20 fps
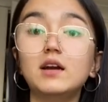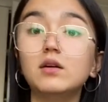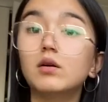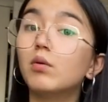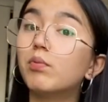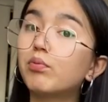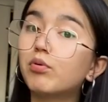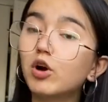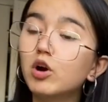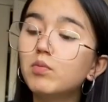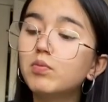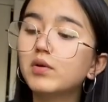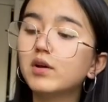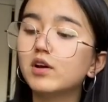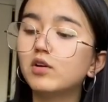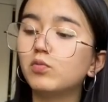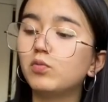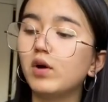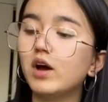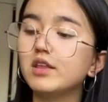
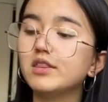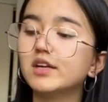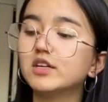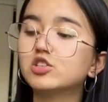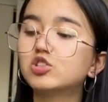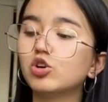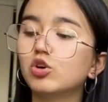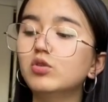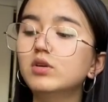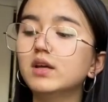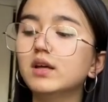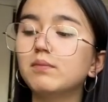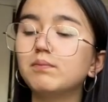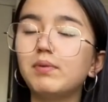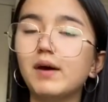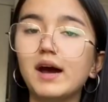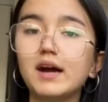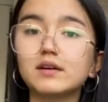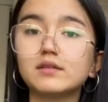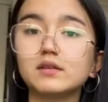appropriate way that don't
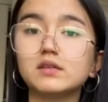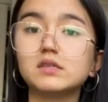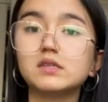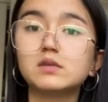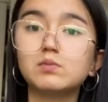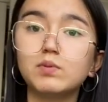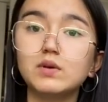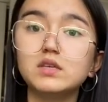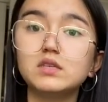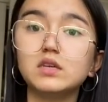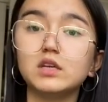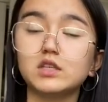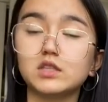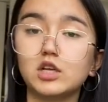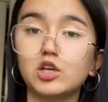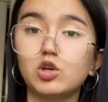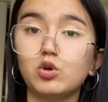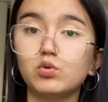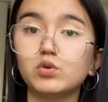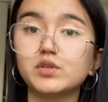impact the species
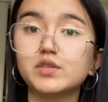that you are